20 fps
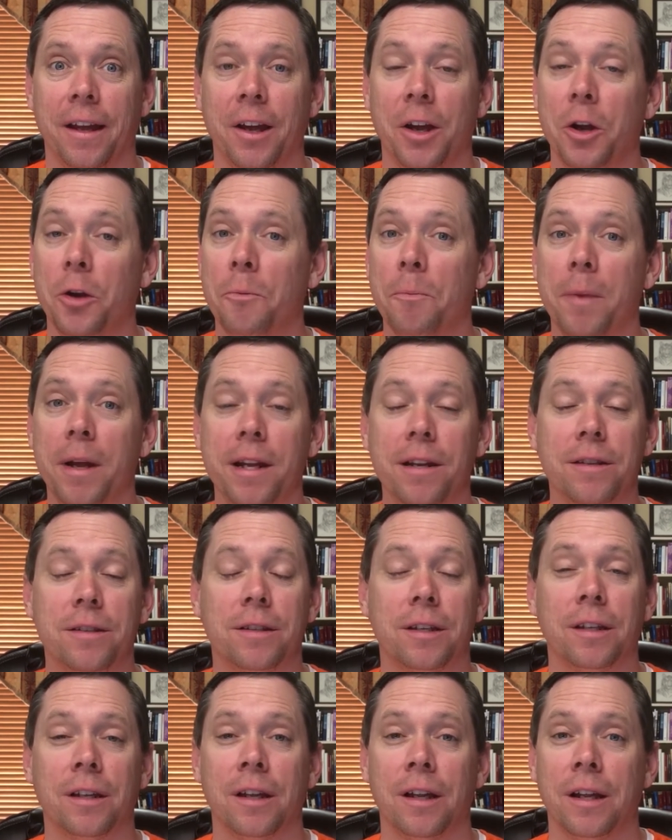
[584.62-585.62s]
who
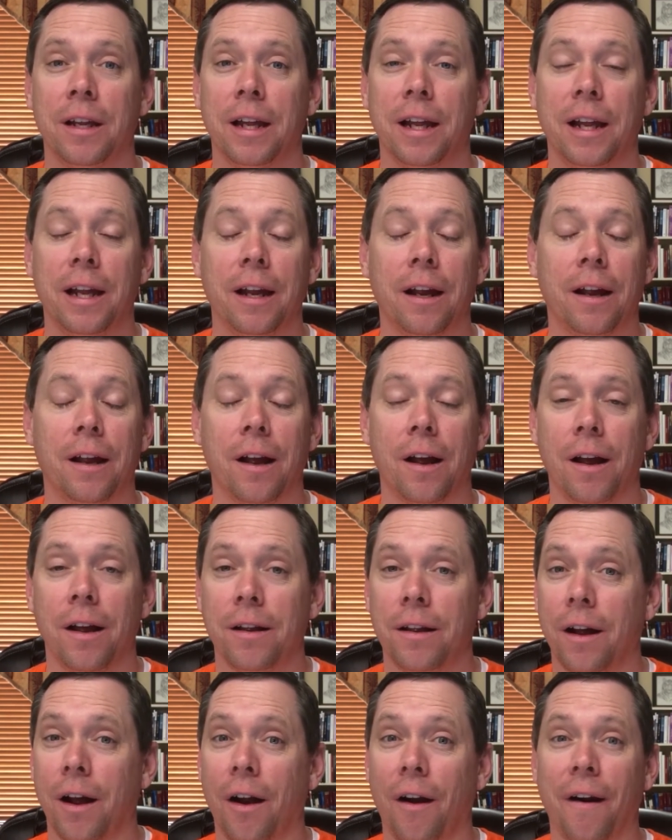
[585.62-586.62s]
meets
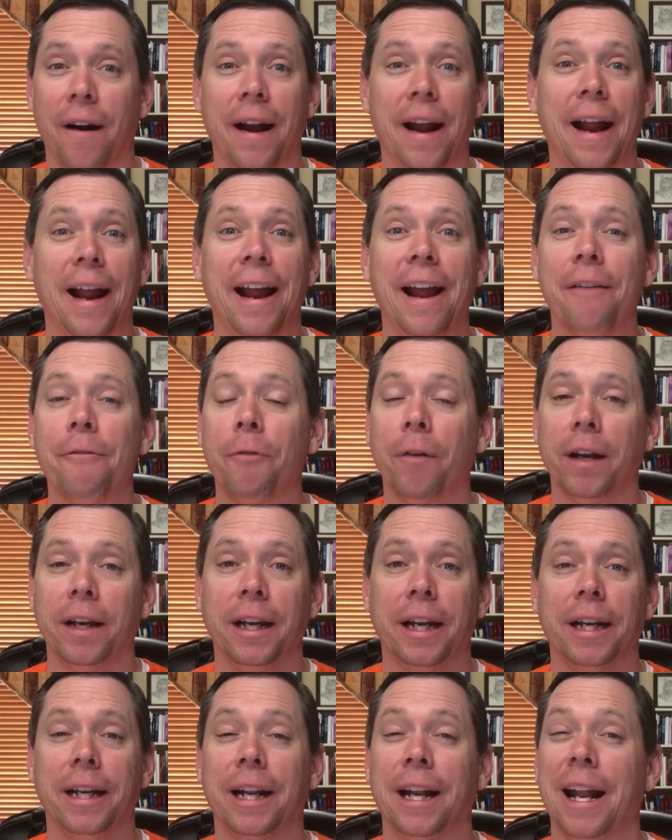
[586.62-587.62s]
our every
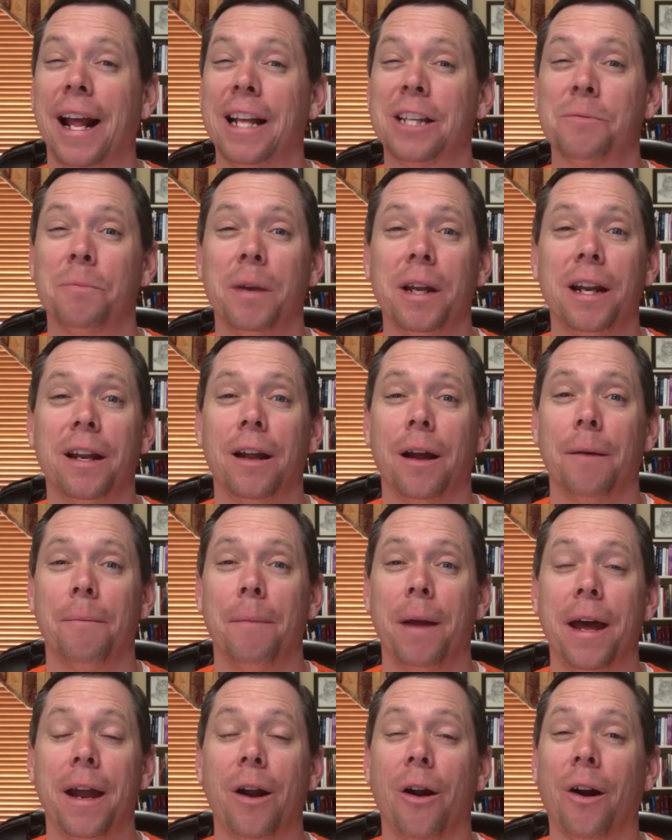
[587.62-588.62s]
need and has
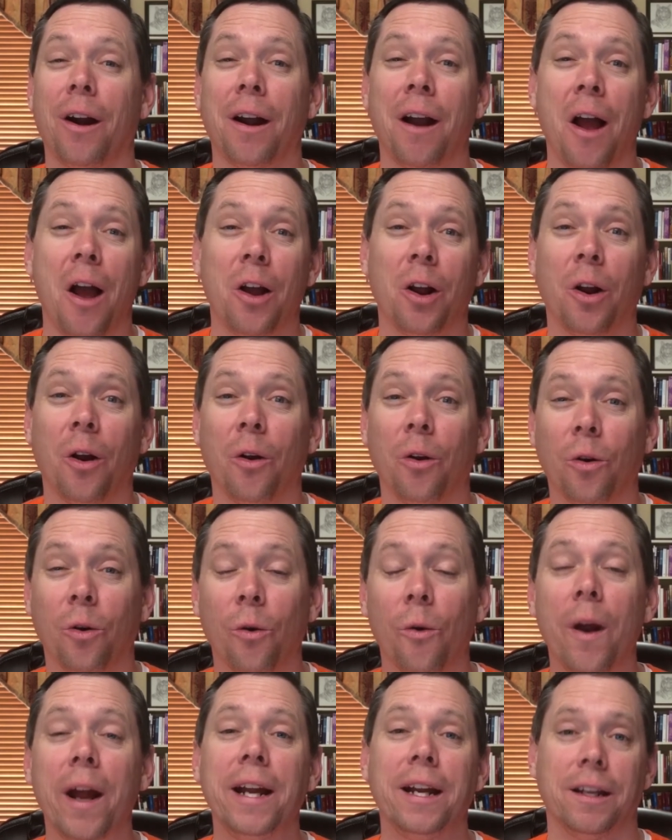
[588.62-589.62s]
met our
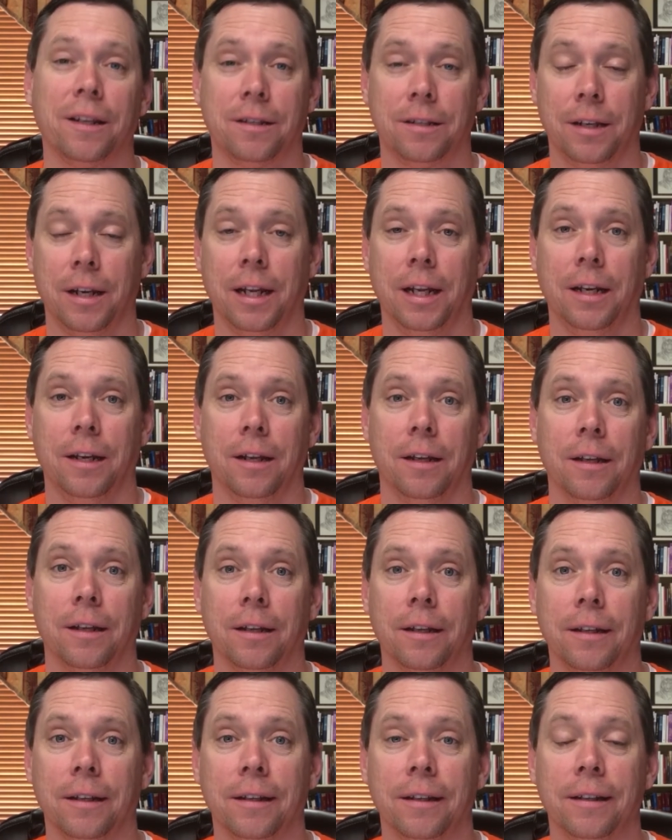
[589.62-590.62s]
greatest need,
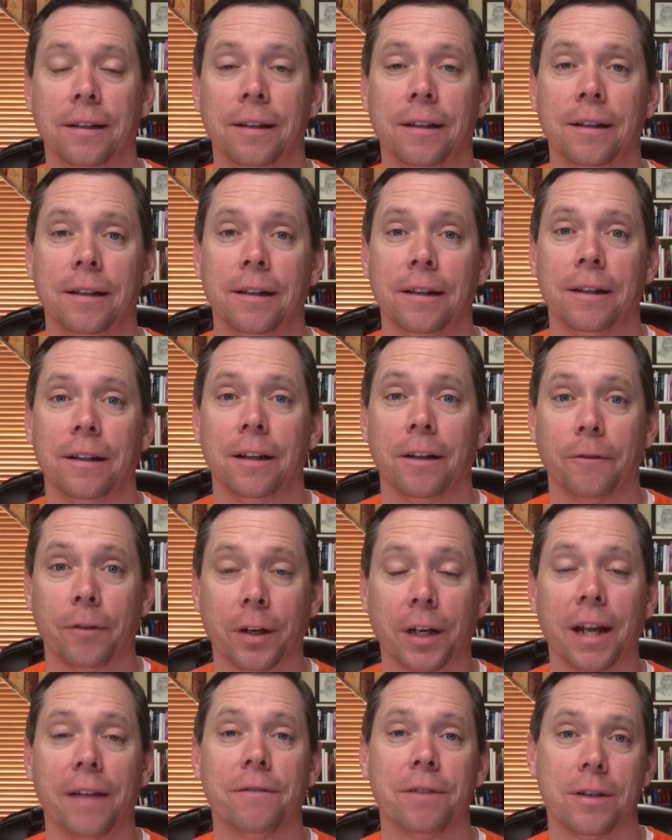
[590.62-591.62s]
the
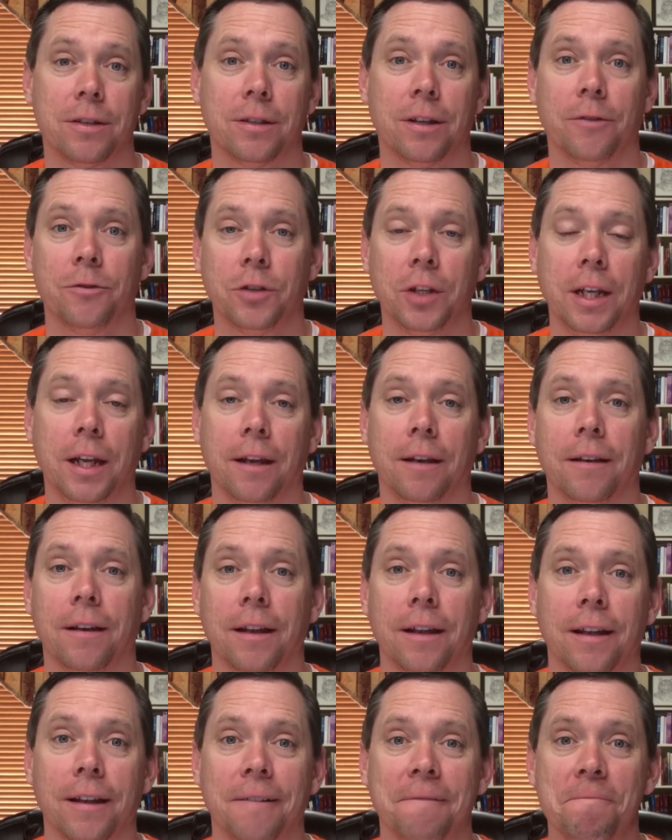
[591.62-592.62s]
forgiveness of sin.
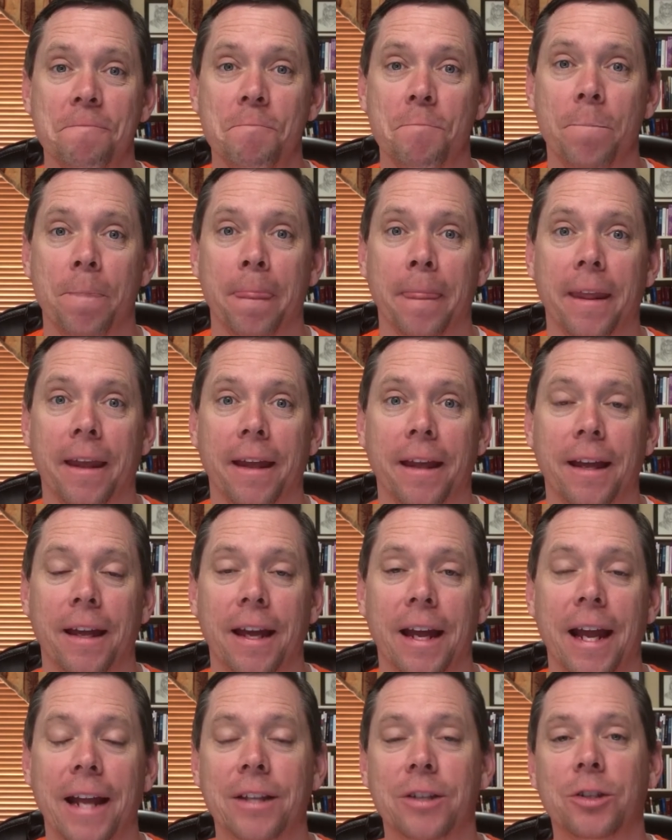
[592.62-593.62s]

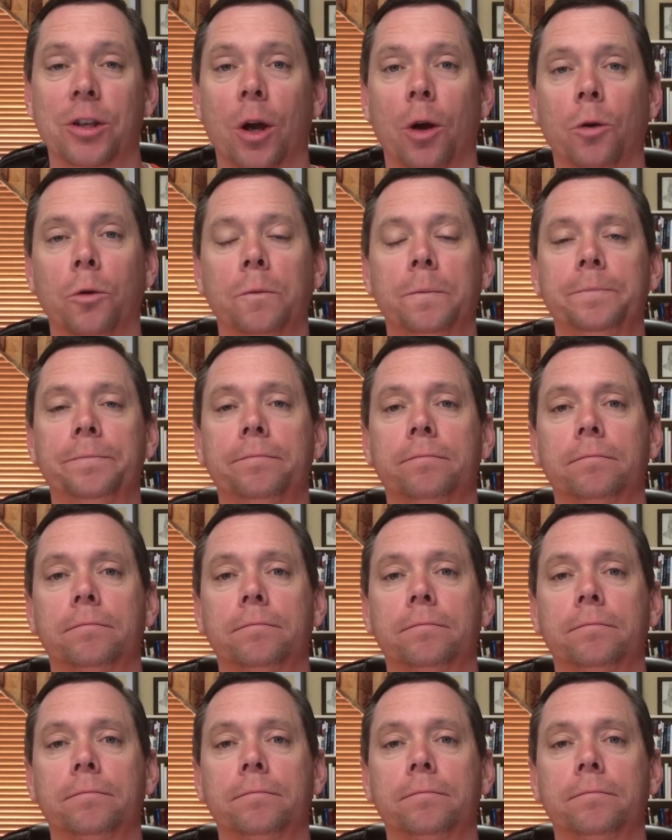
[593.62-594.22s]
And so,